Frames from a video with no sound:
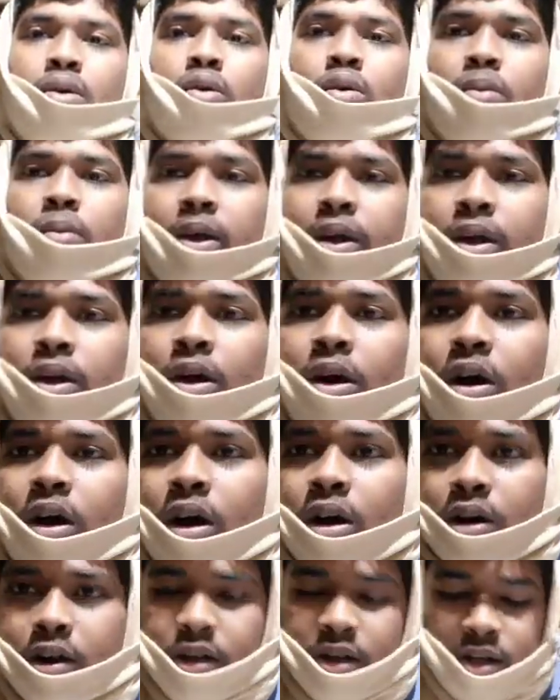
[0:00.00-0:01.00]
Oh my
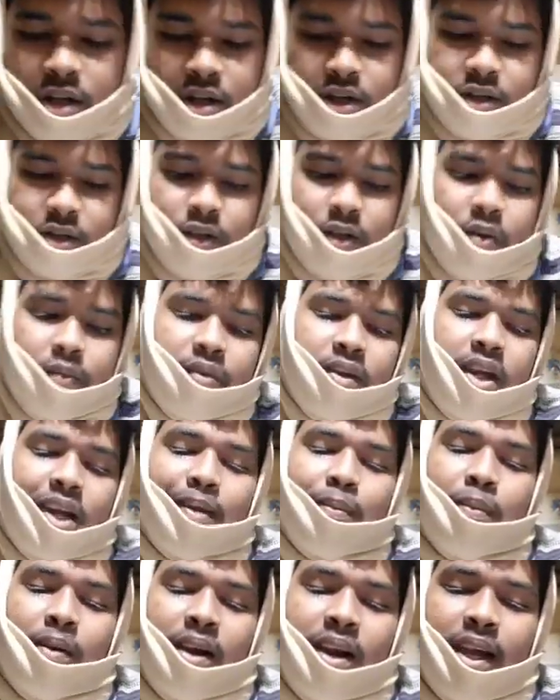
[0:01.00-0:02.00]
god, then we
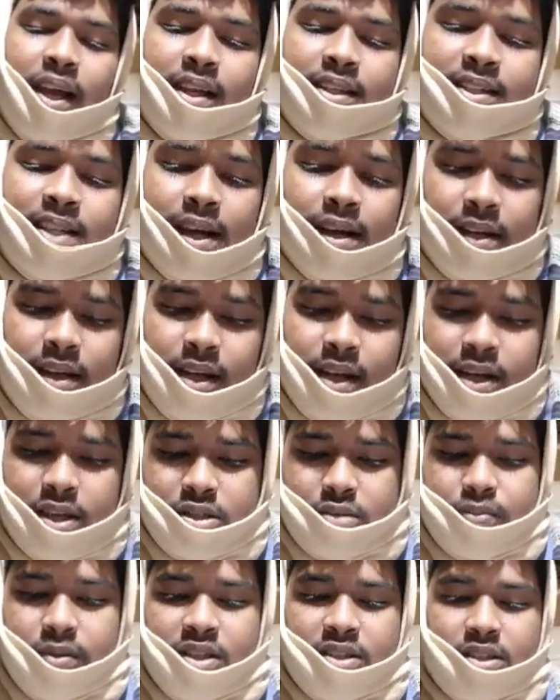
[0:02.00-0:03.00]
have Le
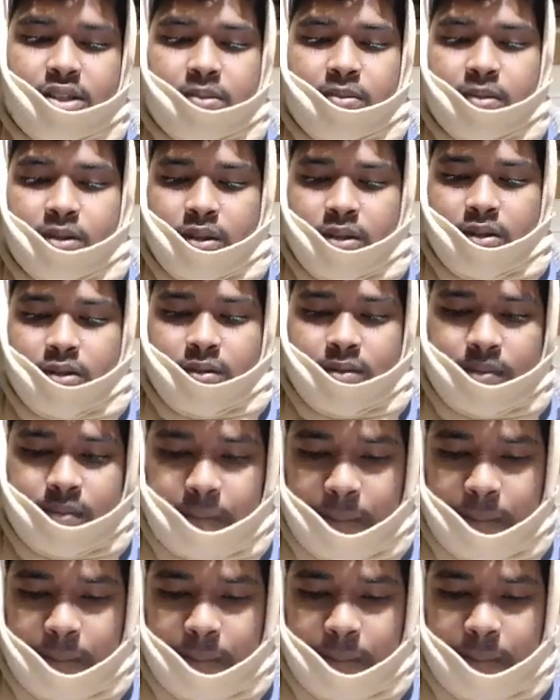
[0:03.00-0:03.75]
Chatelier's principle.